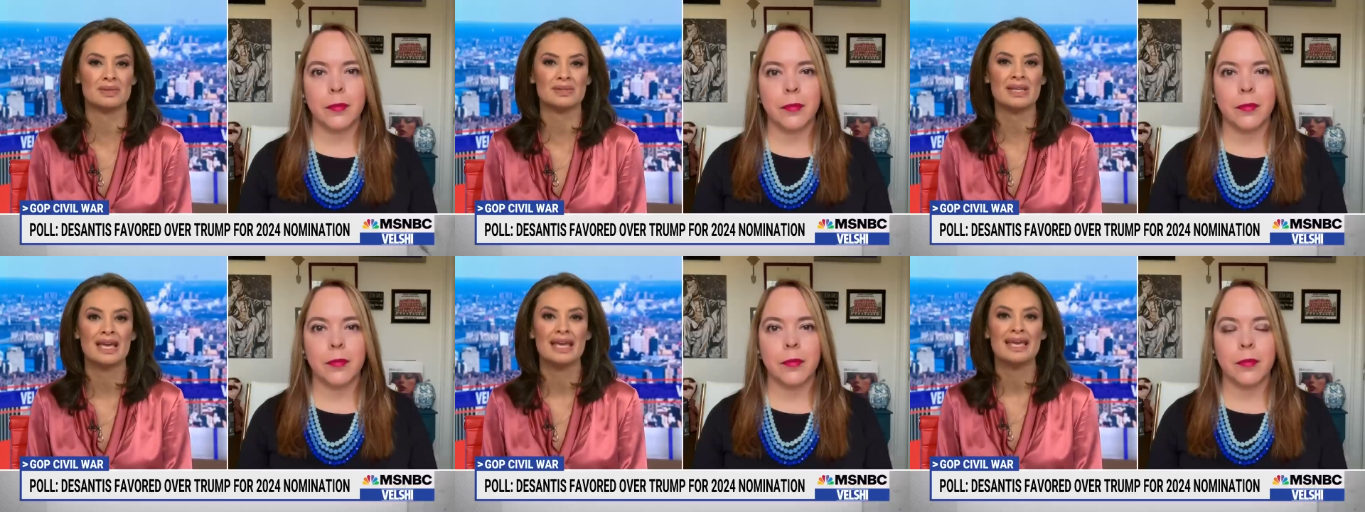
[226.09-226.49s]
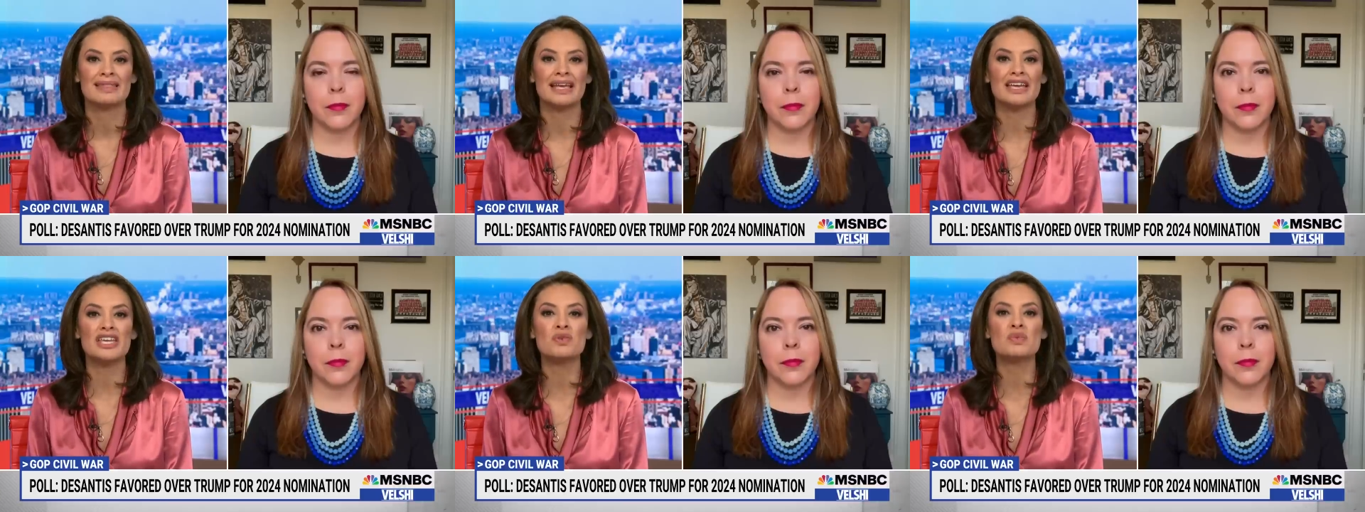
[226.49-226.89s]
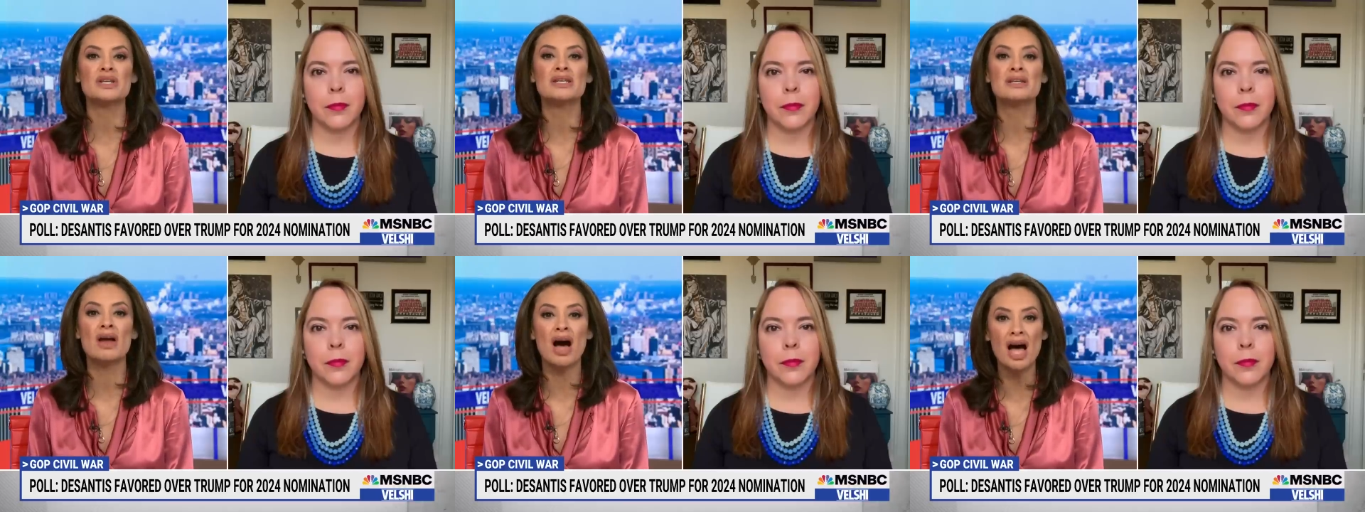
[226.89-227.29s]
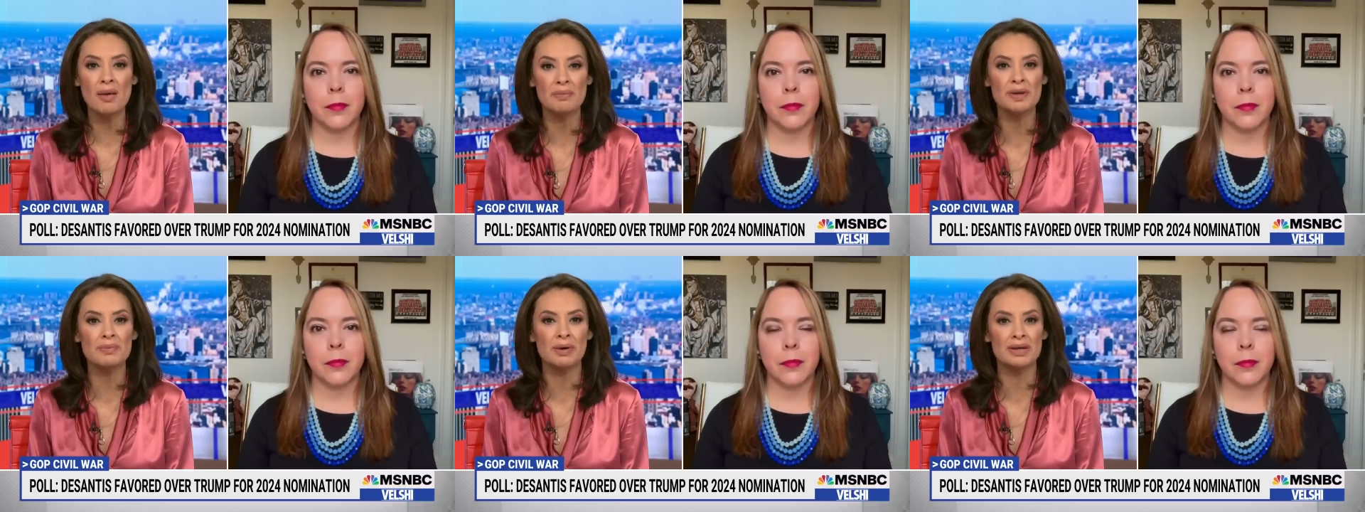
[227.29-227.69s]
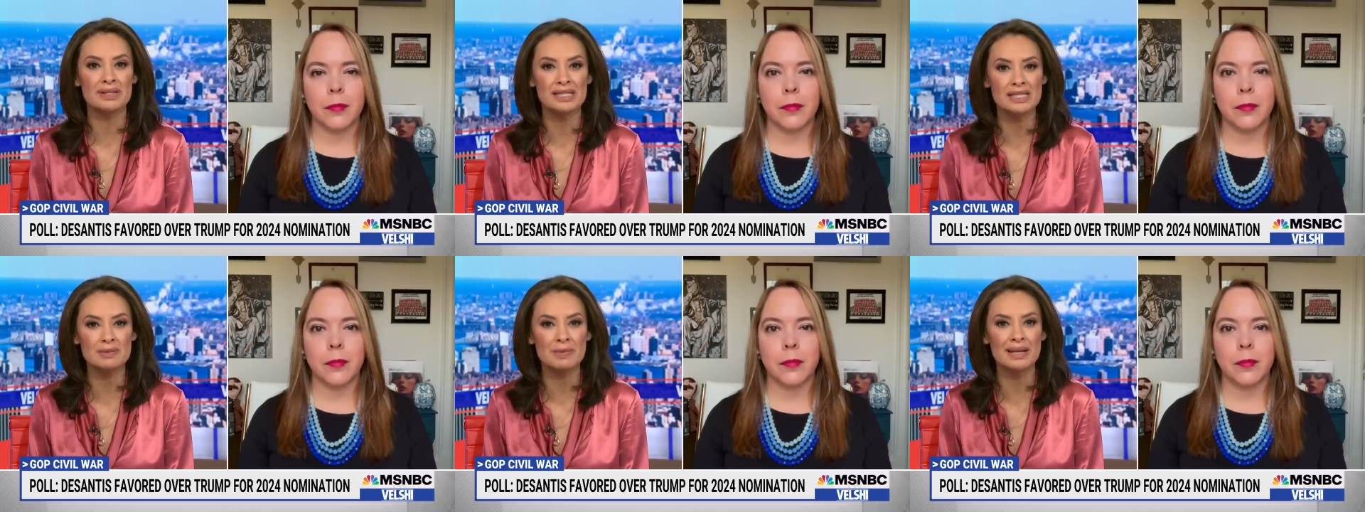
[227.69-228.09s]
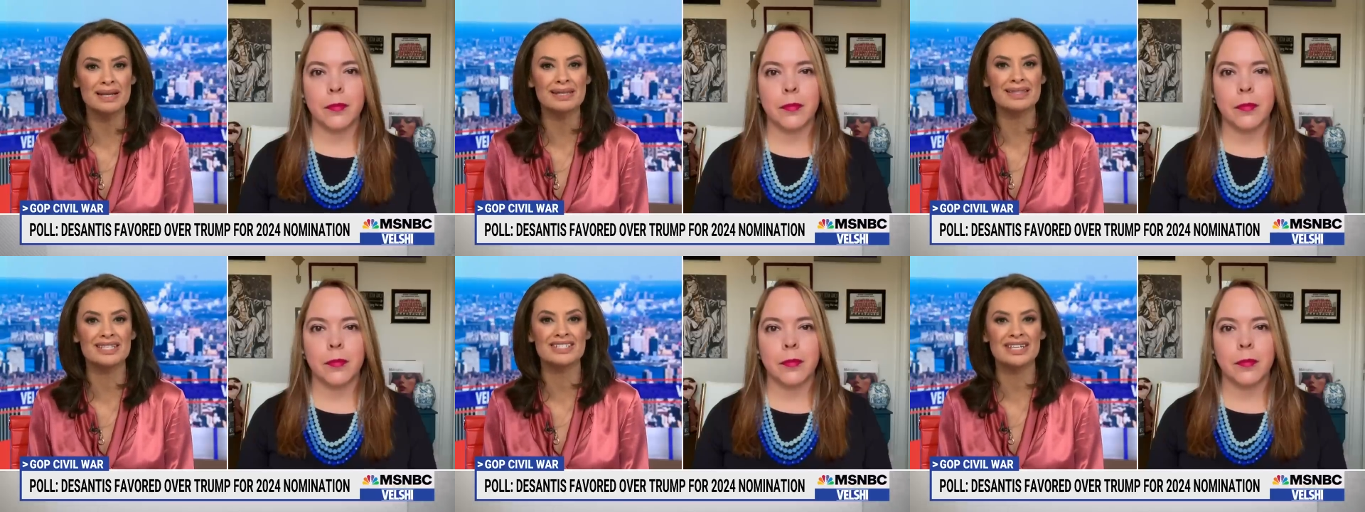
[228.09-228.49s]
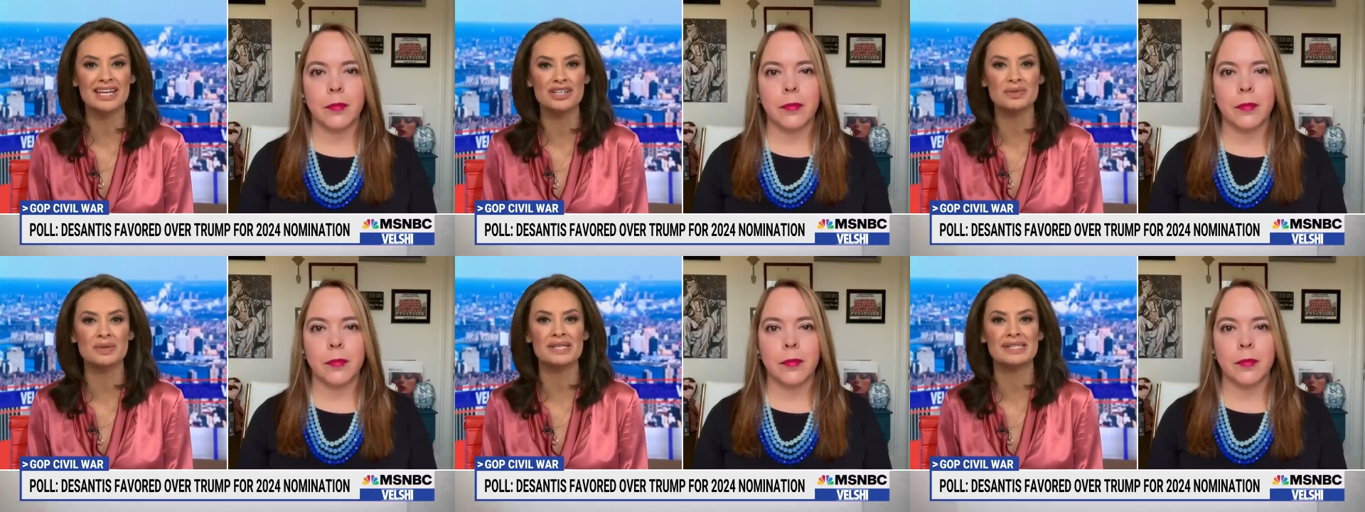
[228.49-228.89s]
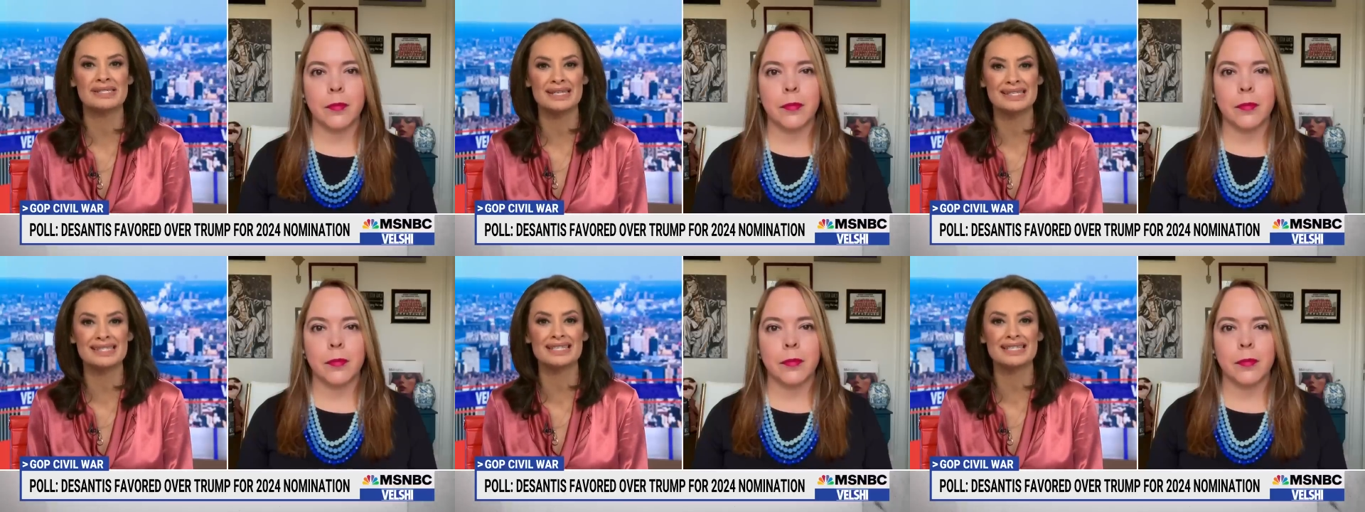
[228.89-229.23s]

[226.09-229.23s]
Speaker 1: News that he would not be participating in the January 6th